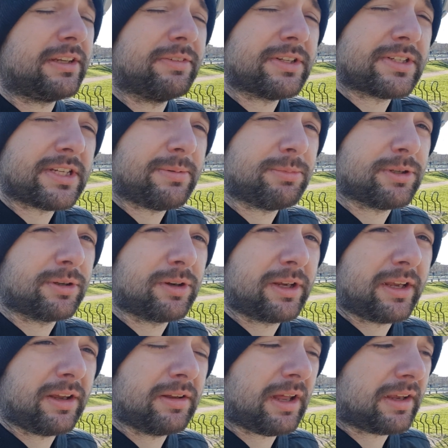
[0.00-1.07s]
even seem to,
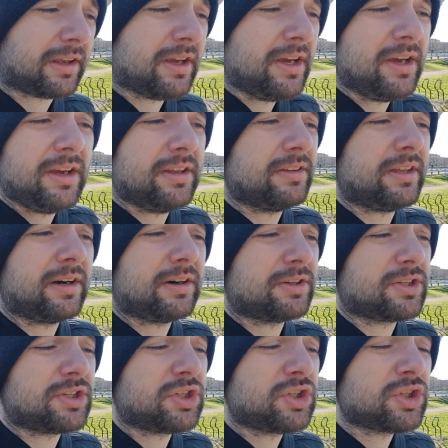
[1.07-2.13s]
like, they're
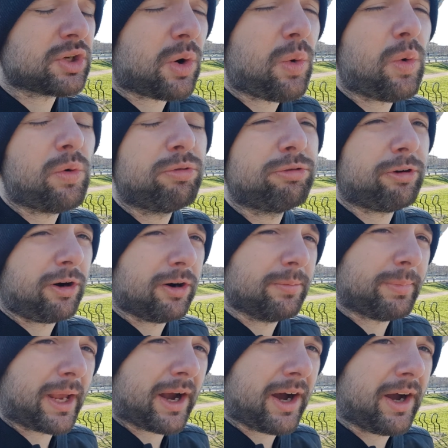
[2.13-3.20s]
so far
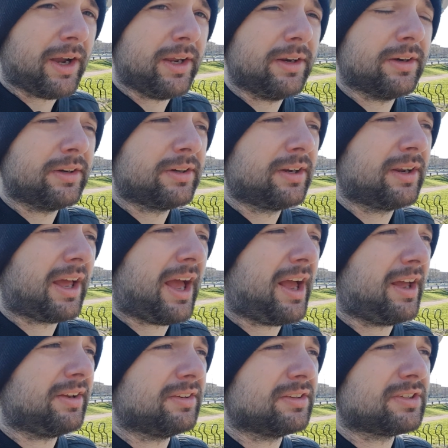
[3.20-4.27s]
behind,
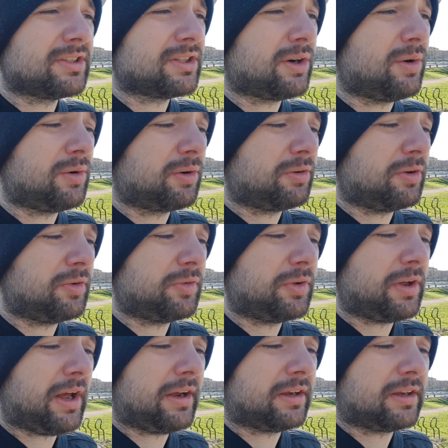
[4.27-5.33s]
and so,
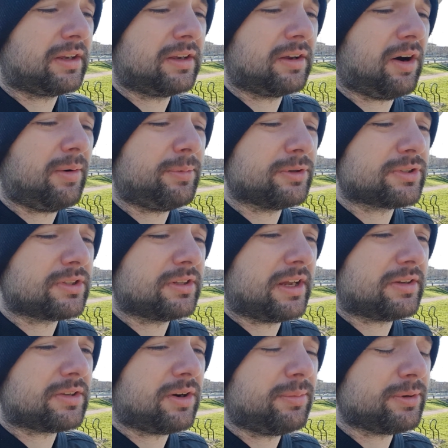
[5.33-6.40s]
like, almost,
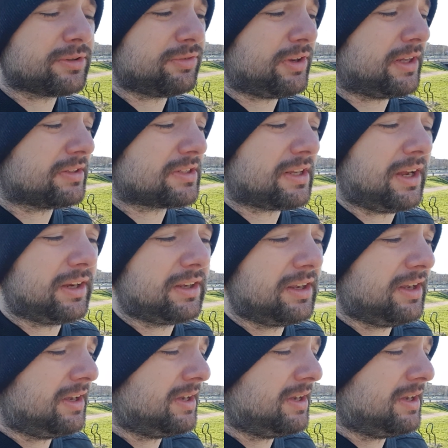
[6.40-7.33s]
it almost feels like